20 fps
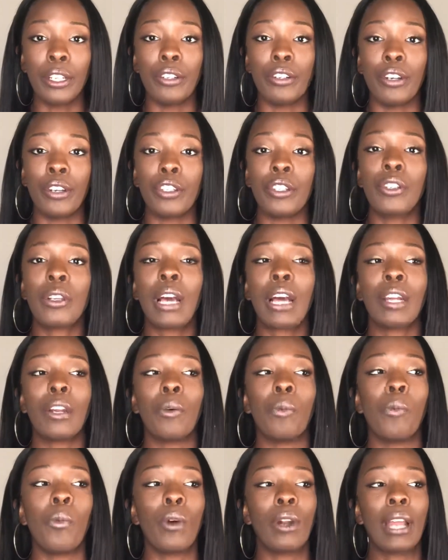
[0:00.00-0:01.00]
know you kind of
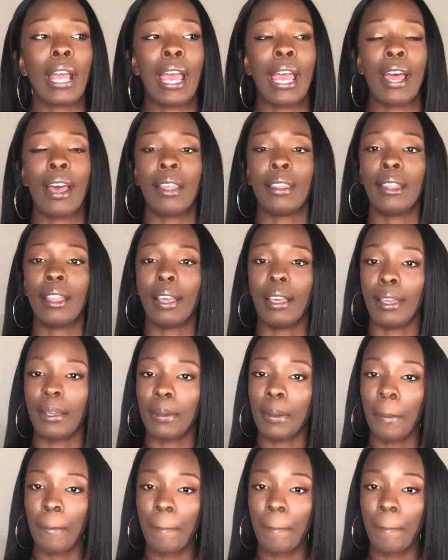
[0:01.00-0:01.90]
want to have that